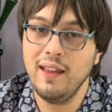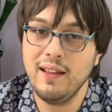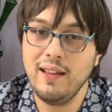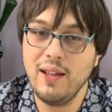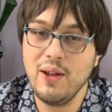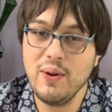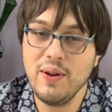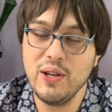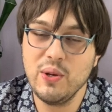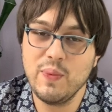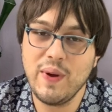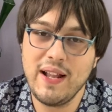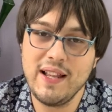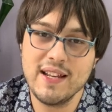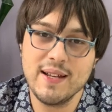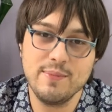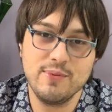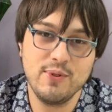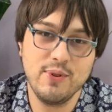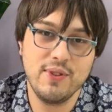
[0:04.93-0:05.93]
Hello and
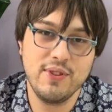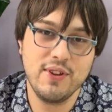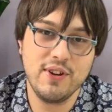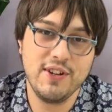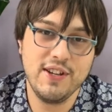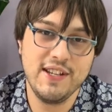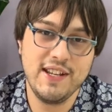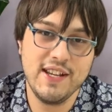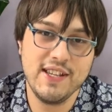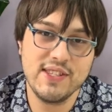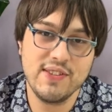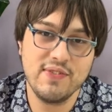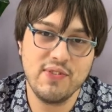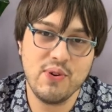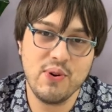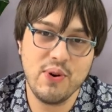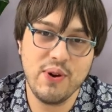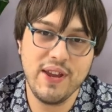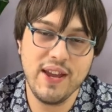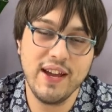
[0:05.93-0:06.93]
welcome to 30 Days of
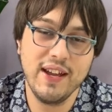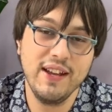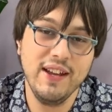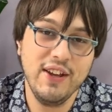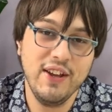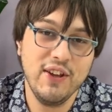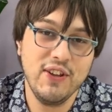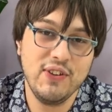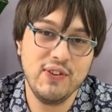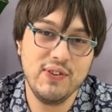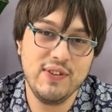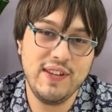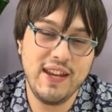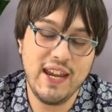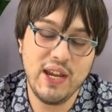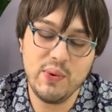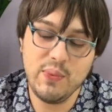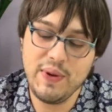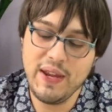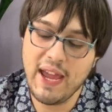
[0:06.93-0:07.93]
Hoya.
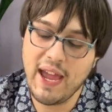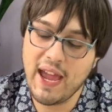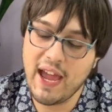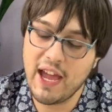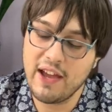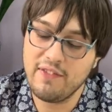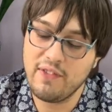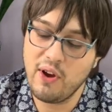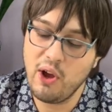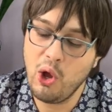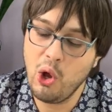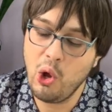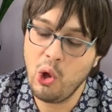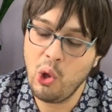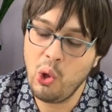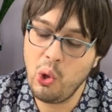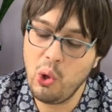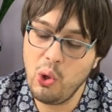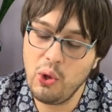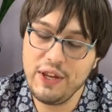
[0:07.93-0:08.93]
Today we have
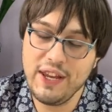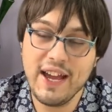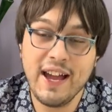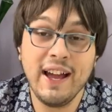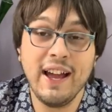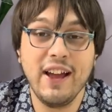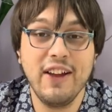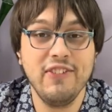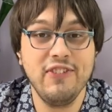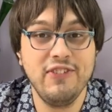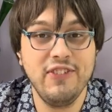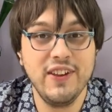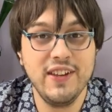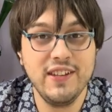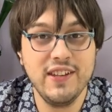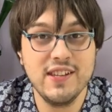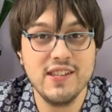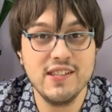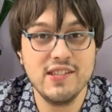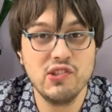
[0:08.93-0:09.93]
Hoya aff.
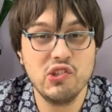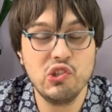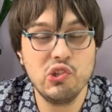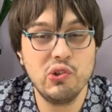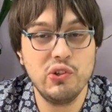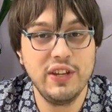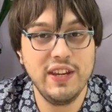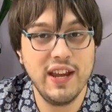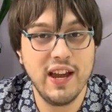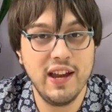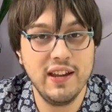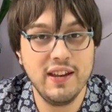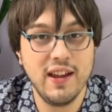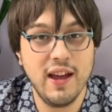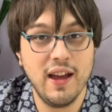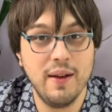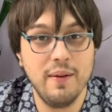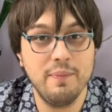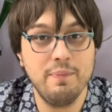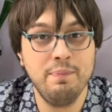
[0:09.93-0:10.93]

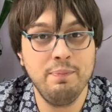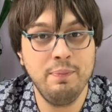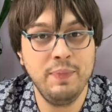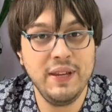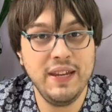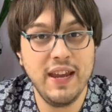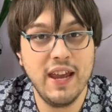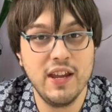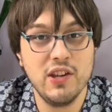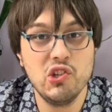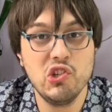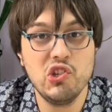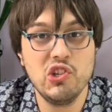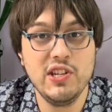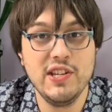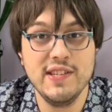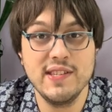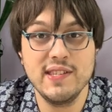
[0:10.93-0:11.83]
Chuniana PNG